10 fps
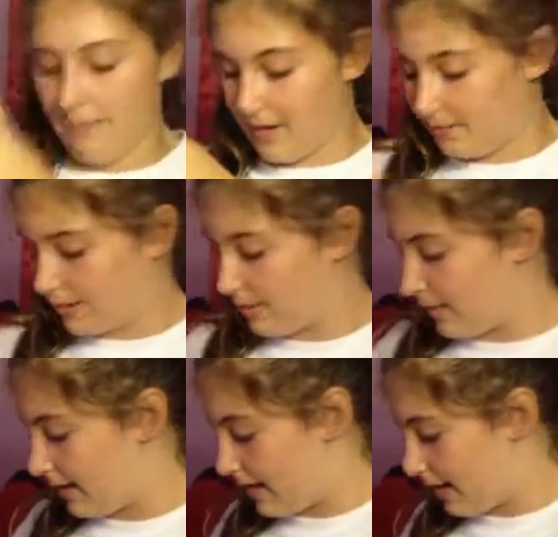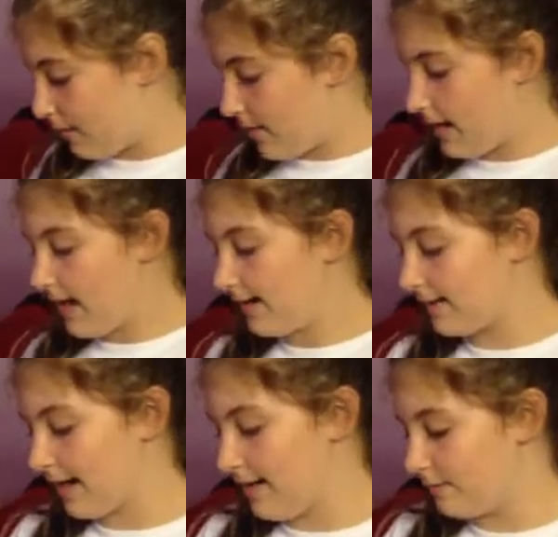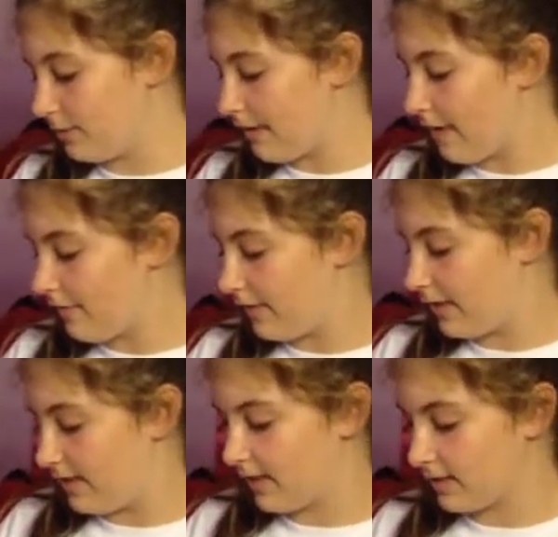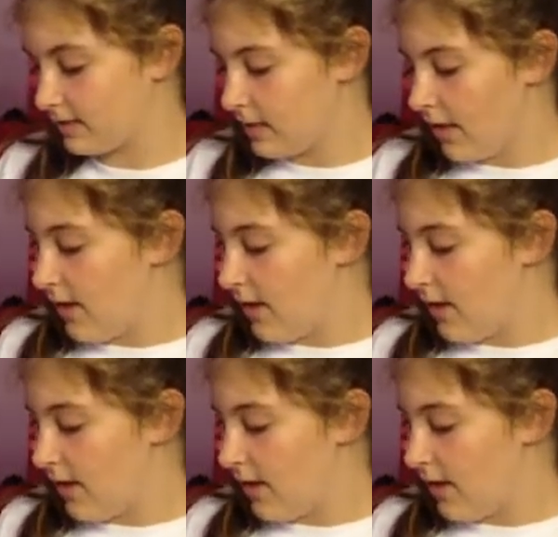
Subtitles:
but I'm just gonna bring it anyway, and it will not fit in here.